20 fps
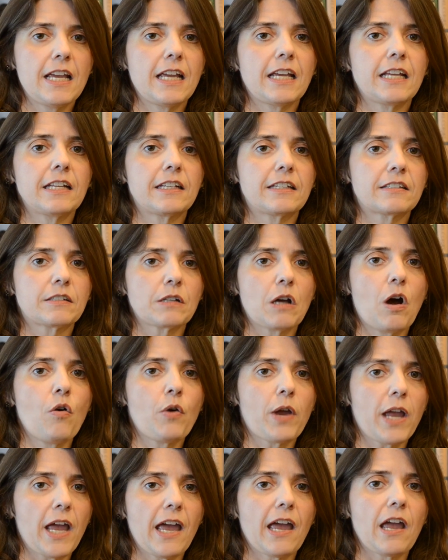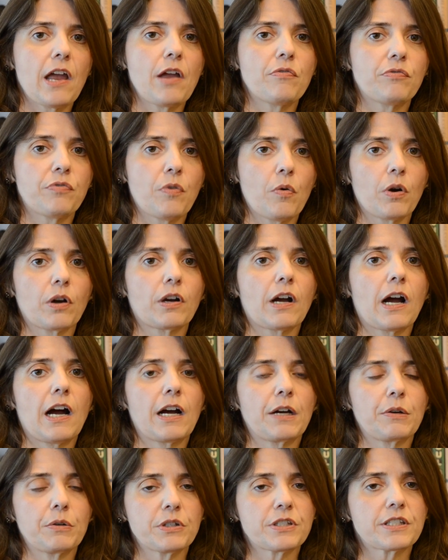It's okay for
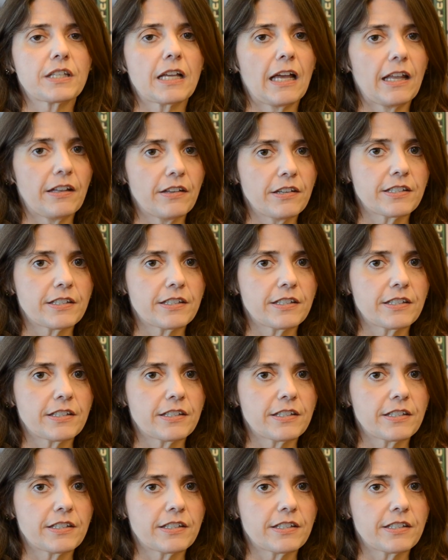Congress and the